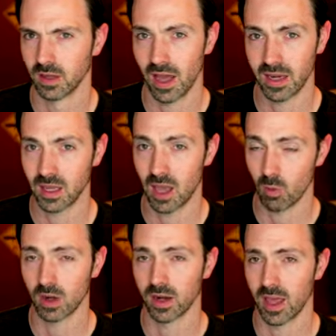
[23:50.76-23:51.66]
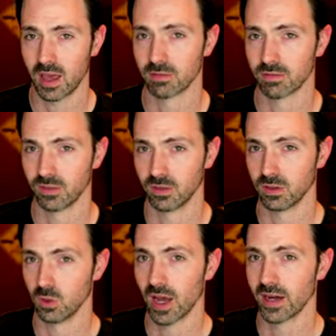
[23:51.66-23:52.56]
I need. I wanted to have
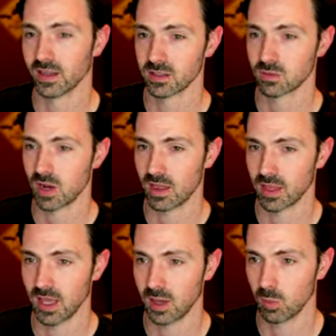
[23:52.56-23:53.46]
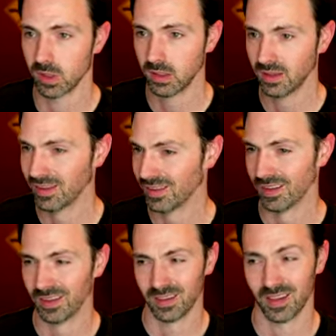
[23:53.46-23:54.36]
new hotness right out of the gate, but
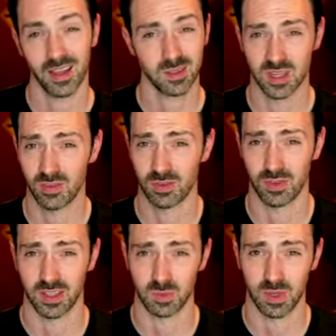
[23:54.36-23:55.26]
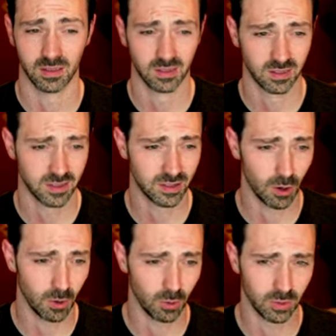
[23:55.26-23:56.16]
they got some stuff to fix, man.
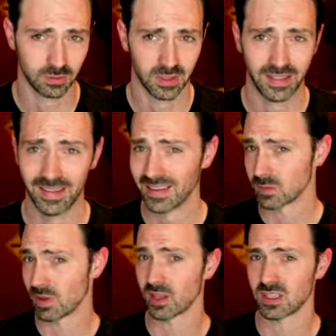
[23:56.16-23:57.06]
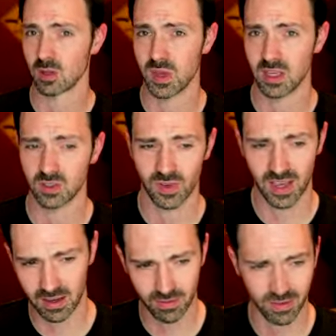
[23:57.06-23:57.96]
So that's my thoughts on the P S
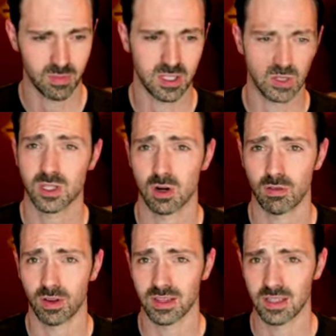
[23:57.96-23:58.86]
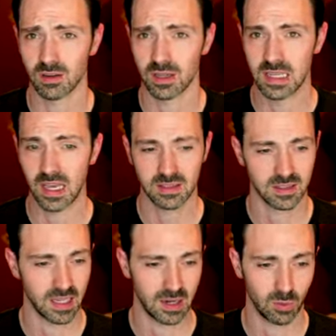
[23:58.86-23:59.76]
five. Let me switch it over to the Series
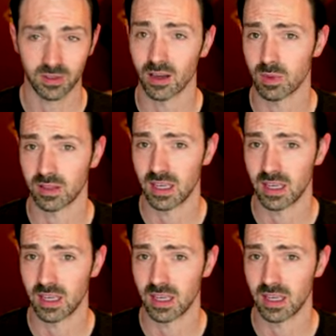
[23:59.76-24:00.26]
X, and we'll talk about